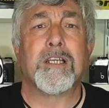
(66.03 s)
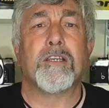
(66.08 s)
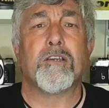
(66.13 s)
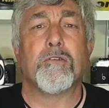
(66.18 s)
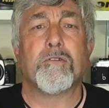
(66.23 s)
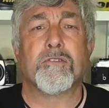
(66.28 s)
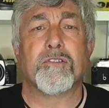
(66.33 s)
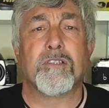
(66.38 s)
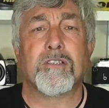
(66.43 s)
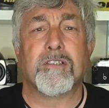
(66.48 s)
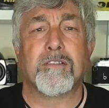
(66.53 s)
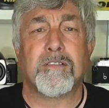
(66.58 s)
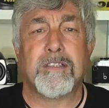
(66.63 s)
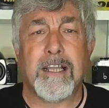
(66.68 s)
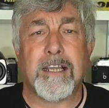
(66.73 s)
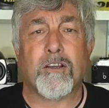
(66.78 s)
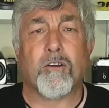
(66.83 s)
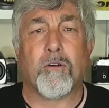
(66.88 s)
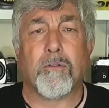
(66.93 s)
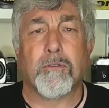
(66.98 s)
use a
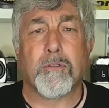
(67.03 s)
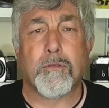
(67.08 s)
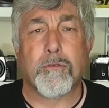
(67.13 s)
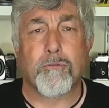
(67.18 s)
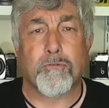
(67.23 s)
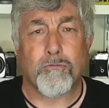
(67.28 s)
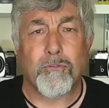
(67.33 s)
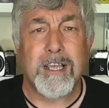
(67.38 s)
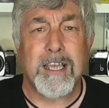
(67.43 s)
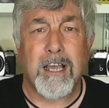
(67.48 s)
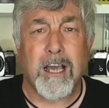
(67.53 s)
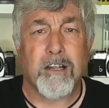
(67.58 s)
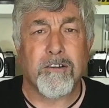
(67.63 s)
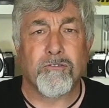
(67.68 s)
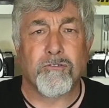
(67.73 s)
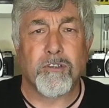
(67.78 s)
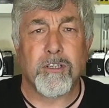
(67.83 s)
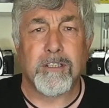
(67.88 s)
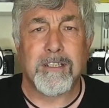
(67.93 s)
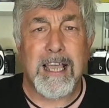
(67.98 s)
Nikon
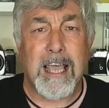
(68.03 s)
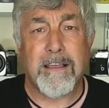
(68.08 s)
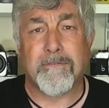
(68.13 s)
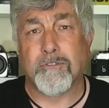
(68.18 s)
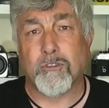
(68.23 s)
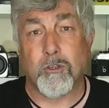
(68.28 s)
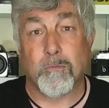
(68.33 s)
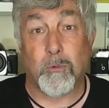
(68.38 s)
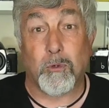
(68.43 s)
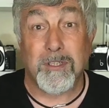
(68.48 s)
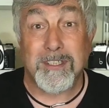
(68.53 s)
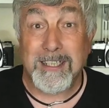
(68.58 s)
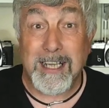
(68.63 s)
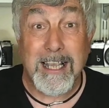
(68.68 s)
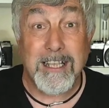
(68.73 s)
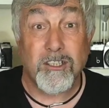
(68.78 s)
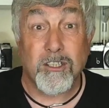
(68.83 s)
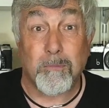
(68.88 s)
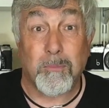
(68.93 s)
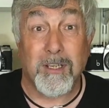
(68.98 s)
Z100
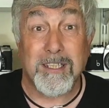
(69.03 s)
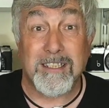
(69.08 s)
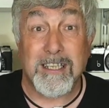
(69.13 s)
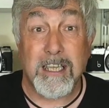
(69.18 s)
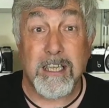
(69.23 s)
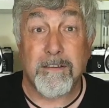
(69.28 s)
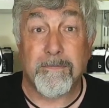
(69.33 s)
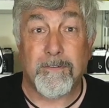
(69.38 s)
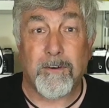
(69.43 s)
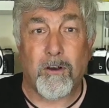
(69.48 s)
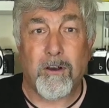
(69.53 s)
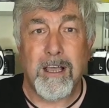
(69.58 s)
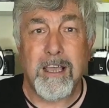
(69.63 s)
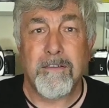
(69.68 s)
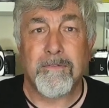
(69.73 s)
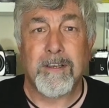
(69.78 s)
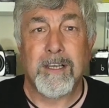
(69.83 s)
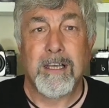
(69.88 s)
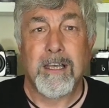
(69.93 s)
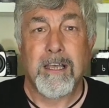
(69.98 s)
f2.8 on my
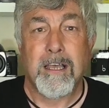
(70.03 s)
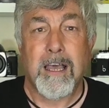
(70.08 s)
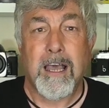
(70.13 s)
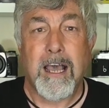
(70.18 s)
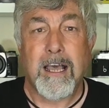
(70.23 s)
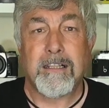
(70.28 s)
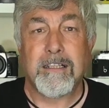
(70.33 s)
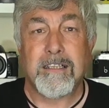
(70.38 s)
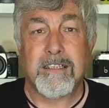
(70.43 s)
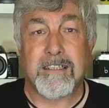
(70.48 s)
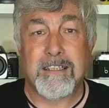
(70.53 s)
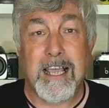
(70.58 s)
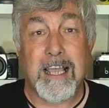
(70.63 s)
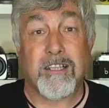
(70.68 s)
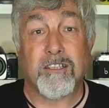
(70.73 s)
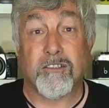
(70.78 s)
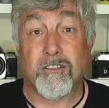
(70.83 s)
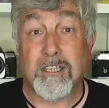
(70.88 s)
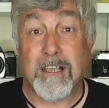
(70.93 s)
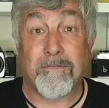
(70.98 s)
D5 and a
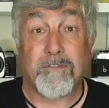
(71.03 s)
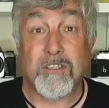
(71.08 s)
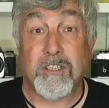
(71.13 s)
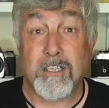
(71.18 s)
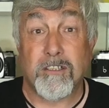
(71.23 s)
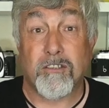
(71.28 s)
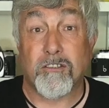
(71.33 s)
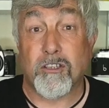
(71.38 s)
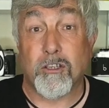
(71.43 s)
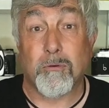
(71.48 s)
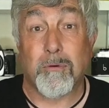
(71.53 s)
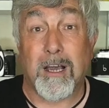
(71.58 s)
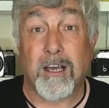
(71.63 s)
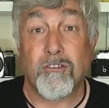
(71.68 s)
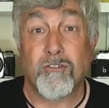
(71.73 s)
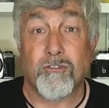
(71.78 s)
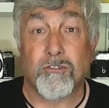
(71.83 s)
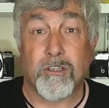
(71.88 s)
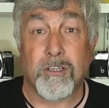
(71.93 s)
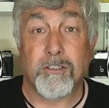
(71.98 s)

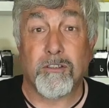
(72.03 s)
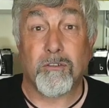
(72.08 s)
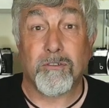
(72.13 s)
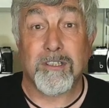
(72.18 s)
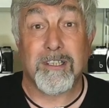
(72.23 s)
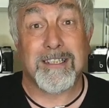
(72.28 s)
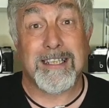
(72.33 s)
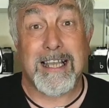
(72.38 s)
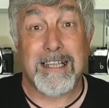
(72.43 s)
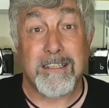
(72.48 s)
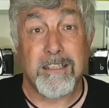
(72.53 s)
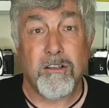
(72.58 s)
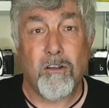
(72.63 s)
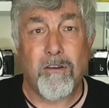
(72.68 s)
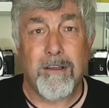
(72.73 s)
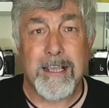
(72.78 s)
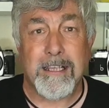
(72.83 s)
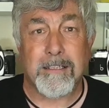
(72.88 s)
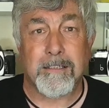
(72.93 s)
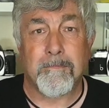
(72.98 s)
Z70-200 on the
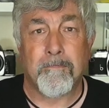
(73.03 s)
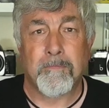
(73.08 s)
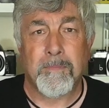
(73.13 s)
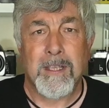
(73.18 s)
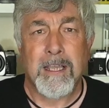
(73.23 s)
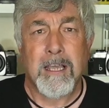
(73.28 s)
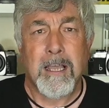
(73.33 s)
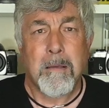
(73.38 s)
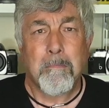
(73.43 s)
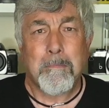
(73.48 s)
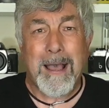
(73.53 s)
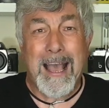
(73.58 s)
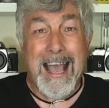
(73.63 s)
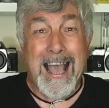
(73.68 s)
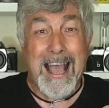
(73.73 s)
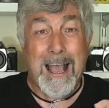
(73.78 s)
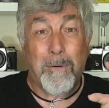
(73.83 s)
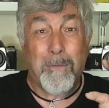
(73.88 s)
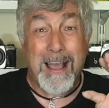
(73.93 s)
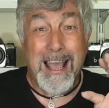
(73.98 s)
Z9. But
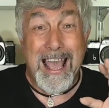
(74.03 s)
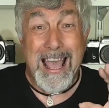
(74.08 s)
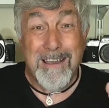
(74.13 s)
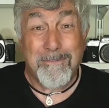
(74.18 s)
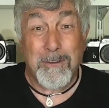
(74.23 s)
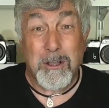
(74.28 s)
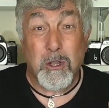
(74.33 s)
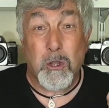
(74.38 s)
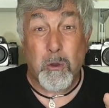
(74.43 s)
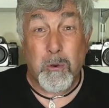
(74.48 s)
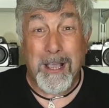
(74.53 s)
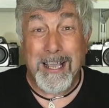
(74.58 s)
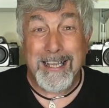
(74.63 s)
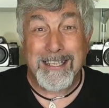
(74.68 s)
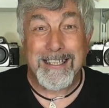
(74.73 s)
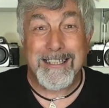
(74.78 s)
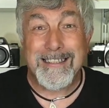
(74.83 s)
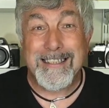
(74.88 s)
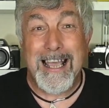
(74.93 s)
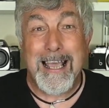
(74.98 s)
however quick
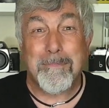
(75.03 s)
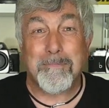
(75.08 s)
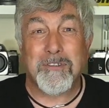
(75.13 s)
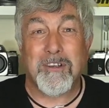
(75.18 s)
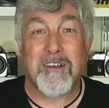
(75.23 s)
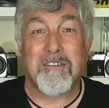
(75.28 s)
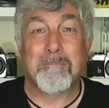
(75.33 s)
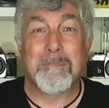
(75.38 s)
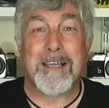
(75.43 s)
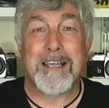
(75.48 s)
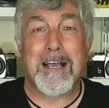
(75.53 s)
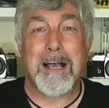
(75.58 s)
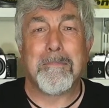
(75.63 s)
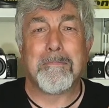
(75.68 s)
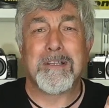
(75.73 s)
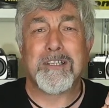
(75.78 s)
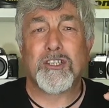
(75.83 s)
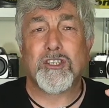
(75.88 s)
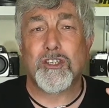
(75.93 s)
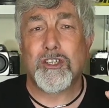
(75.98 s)
and adept I've become
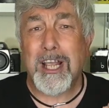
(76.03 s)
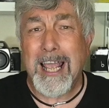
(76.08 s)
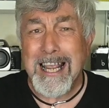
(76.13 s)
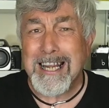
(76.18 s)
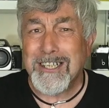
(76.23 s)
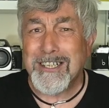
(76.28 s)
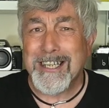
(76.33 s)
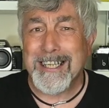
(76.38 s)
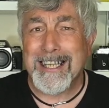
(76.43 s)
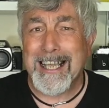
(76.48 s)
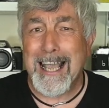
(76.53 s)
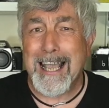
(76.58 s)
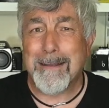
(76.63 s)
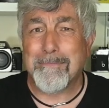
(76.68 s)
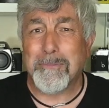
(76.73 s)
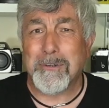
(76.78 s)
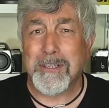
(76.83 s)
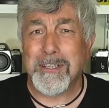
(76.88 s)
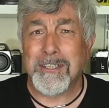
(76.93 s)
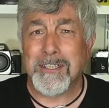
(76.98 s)
at changing
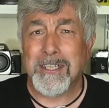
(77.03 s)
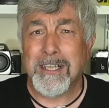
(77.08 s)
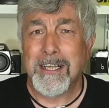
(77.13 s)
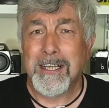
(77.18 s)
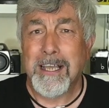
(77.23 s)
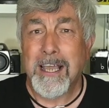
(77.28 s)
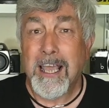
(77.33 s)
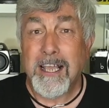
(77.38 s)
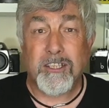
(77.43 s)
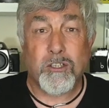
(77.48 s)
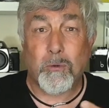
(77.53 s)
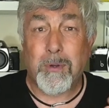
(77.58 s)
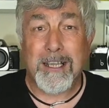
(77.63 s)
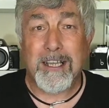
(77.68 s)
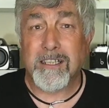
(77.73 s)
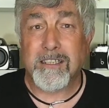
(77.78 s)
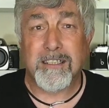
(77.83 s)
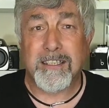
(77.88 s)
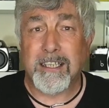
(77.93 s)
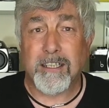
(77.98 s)
cameras, it's
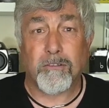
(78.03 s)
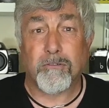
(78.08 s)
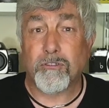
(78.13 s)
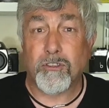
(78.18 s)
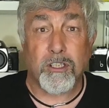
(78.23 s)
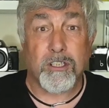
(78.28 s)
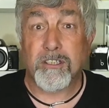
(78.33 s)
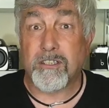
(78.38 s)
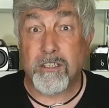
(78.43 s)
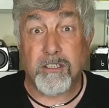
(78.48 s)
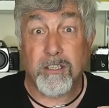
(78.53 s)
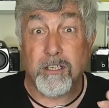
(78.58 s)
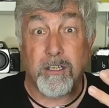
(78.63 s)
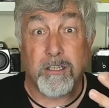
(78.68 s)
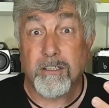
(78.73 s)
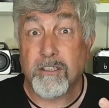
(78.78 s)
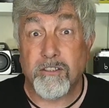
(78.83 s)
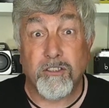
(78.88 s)
quicker still just to turn a